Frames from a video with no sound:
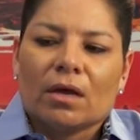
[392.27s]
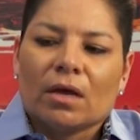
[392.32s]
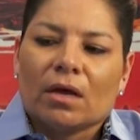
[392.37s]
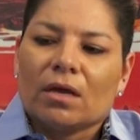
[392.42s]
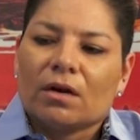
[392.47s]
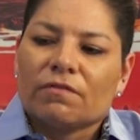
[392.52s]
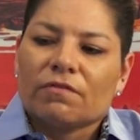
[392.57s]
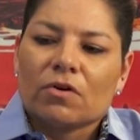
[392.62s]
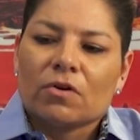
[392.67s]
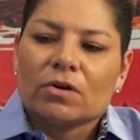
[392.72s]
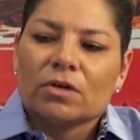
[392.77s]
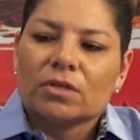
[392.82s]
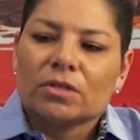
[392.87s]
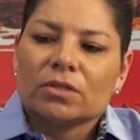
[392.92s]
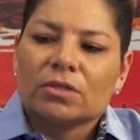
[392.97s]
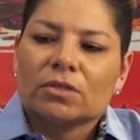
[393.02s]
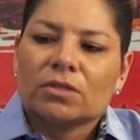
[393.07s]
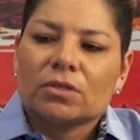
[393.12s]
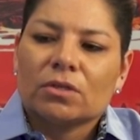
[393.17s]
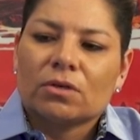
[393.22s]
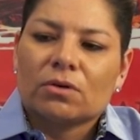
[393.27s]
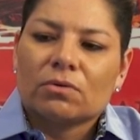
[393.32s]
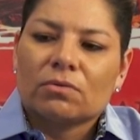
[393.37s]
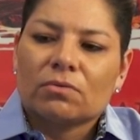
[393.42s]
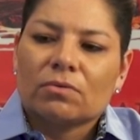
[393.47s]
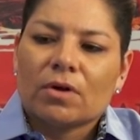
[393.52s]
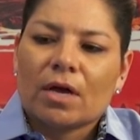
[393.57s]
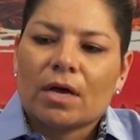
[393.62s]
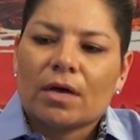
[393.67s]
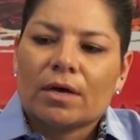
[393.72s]
And of course, you
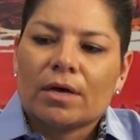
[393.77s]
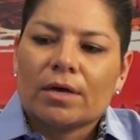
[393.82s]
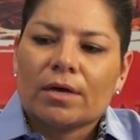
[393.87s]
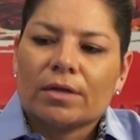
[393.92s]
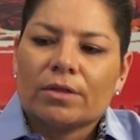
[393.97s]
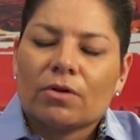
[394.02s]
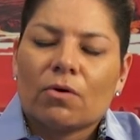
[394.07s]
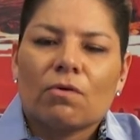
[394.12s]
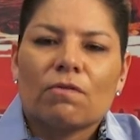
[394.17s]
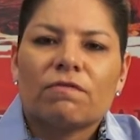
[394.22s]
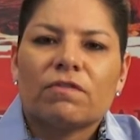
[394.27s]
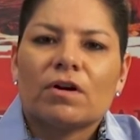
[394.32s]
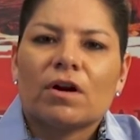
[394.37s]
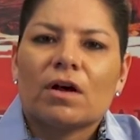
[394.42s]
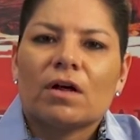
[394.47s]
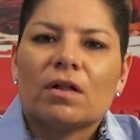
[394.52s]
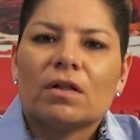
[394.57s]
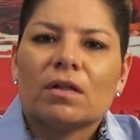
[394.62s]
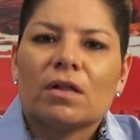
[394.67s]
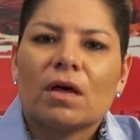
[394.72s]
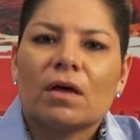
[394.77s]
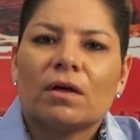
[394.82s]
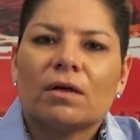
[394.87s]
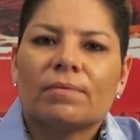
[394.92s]
know, the overall